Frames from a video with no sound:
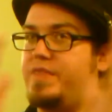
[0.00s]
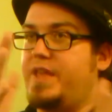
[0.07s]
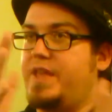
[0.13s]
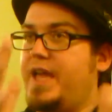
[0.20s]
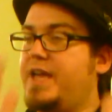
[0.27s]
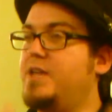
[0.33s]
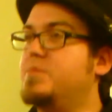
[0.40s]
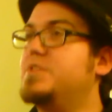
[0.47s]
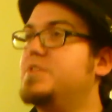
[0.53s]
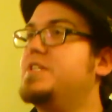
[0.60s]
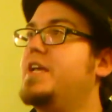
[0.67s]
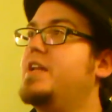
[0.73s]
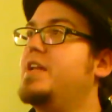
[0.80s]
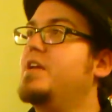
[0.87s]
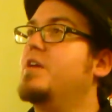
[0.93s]
they end up
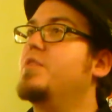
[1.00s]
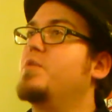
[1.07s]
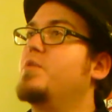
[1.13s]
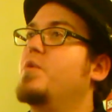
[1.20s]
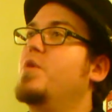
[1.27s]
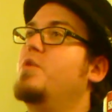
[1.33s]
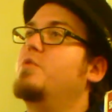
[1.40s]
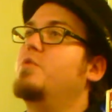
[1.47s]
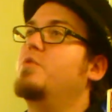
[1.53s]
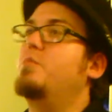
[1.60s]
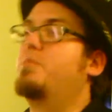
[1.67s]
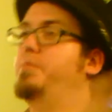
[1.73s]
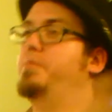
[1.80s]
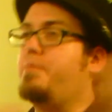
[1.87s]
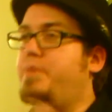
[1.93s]
standing on their own,
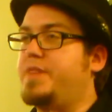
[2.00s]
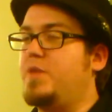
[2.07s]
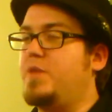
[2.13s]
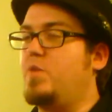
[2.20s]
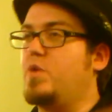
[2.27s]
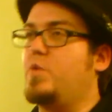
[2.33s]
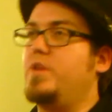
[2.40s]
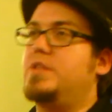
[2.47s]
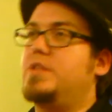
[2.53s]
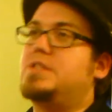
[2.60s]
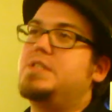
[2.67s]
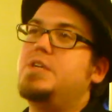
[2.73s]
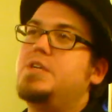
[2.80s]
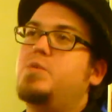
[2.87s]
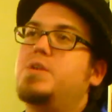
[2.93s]
but they work well in
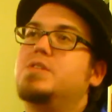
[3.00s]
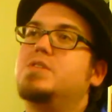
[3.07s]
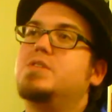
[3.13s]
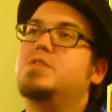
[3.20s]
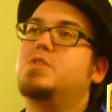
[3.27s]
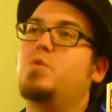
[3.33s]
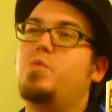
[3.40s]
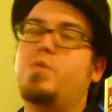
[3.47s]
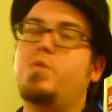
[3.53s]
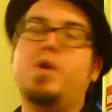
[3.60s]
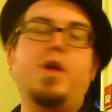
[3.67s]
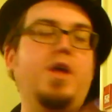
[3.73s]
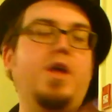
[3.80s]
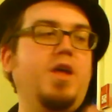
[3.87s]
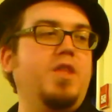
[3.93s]
sequence. So
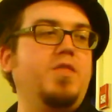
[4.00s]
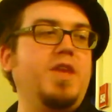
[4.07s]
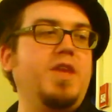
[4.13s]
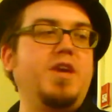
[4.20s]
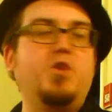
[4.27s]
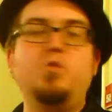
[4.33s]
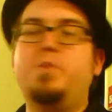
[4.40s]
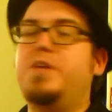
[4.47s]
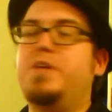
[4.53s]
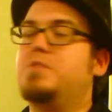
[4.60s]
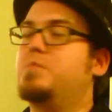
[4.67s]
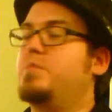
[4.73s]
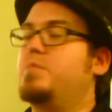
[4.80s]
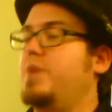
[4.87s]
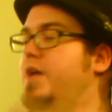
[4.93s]
it
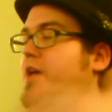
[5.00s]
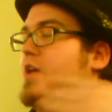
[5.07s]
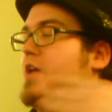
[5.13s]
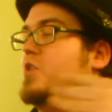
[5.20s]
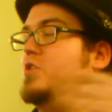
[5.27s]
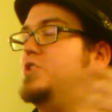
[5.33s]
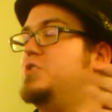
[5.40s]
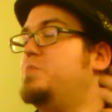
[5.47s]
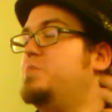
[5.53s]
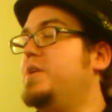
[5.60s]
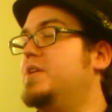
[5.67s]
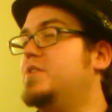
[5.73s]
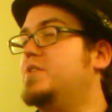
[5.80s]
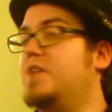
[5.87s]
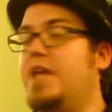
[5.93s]
could just be
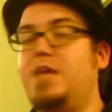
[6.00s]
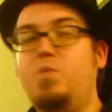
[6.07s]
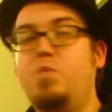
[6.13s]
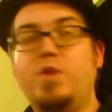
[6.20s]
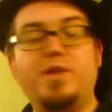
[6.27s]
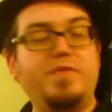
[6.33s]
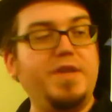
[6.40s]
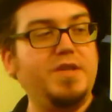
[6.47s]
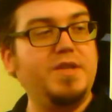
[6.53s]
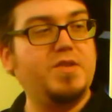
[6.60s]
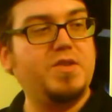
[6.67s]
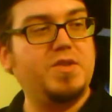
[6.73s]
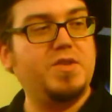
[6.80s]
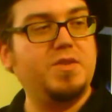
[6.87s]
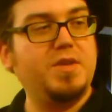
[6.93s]
any one of these
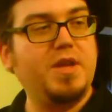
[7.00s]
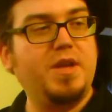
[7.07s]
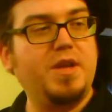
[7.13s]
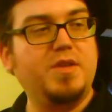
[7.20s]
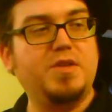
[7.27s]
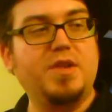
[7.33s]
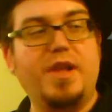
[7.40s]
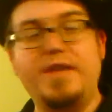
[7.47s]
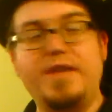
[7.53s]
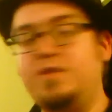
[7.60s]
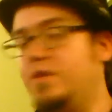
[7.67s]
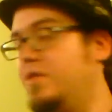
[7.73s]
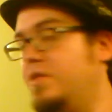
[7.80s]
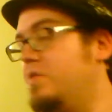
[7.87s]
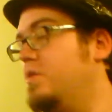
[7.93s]
slides
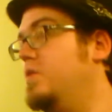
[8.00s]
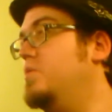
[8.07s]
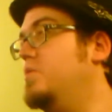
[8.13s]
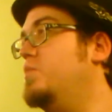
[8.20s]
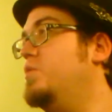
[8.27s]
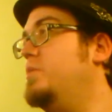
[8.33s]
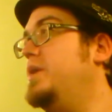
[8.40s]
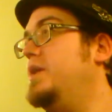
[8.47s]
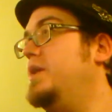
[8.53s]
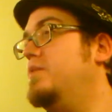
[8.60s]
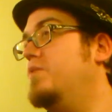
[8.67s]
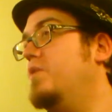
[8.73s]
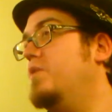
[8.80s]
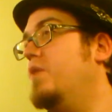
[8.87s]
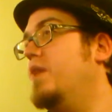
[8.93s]
on their own would be an
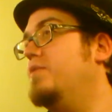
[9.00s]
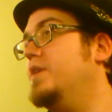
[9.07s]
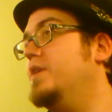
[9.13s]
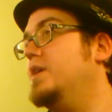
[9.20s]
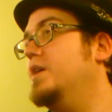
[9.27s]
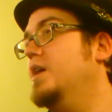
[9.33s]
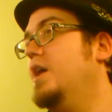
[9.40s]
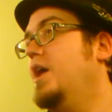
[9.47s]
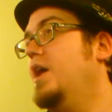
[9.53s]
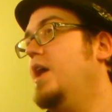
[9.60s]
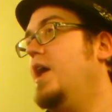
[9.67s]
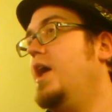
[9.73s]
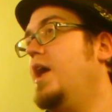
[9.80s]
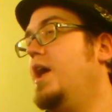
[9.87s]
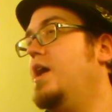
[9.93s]
infographic,
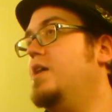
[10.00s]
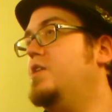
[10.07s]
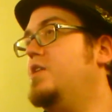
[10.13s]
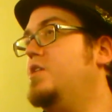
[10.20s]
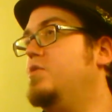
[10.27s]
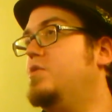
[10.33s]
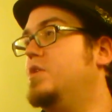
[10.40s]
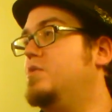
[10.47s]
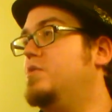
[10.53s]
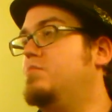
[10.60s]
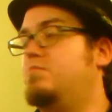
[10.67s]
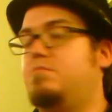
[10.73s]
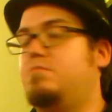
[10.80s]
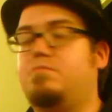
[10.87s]
and you could